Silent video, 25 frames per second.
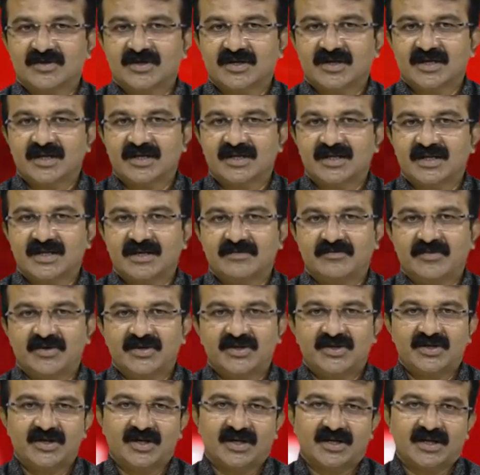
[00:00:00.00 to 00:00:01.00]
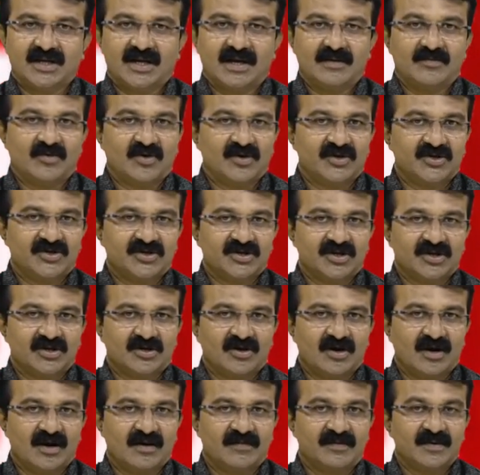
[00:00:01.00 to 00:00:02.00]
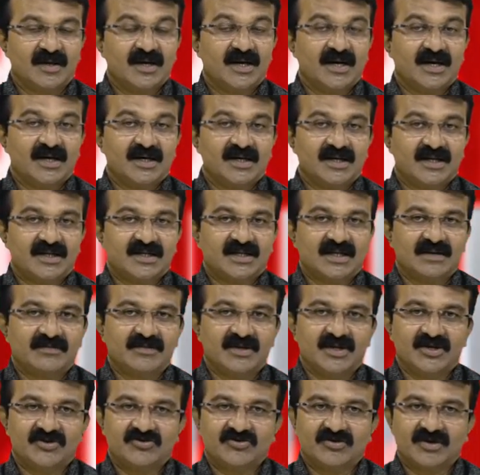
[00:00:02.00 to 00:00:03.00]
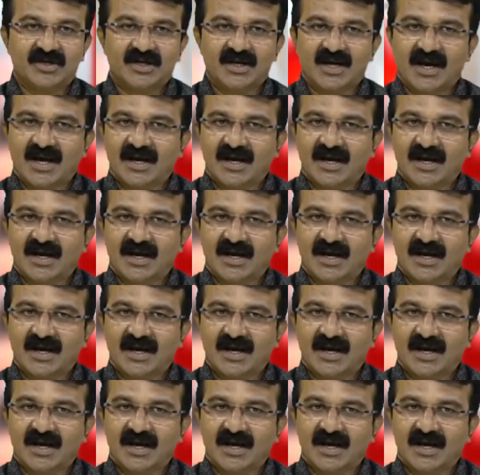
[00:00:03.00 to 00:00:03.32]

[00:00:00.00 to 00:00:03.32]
seeking the immediate abolition of discriminatory